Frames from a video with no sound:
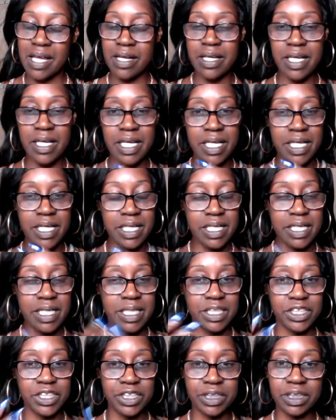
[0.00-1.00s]
and he
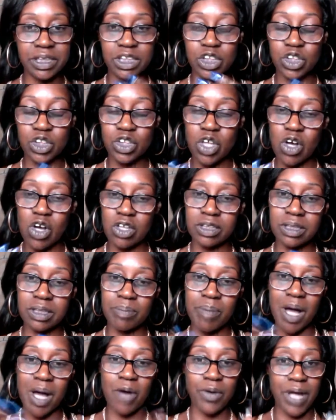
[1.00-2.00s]
he just
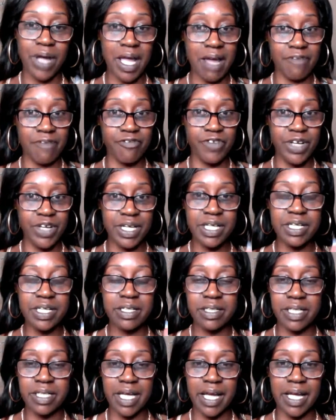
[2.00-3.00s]
talks about
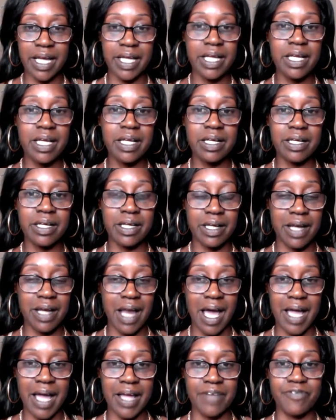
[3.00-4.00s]
everyday
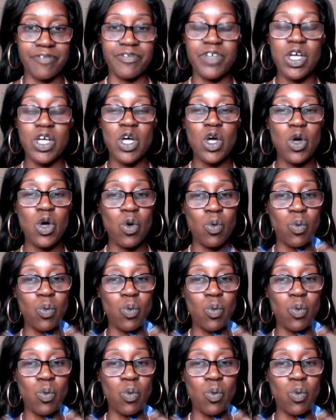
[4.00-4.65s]
life,